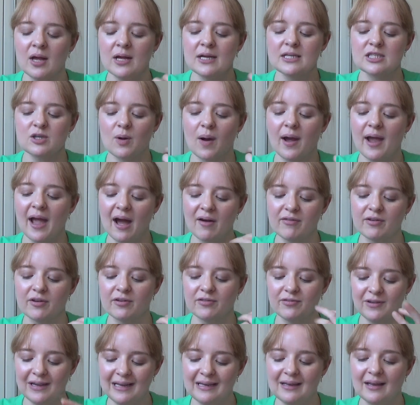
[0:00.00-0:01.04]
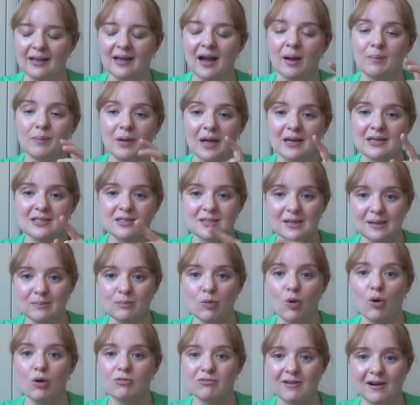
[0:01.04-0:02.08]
So I have a feeling I'm going to see more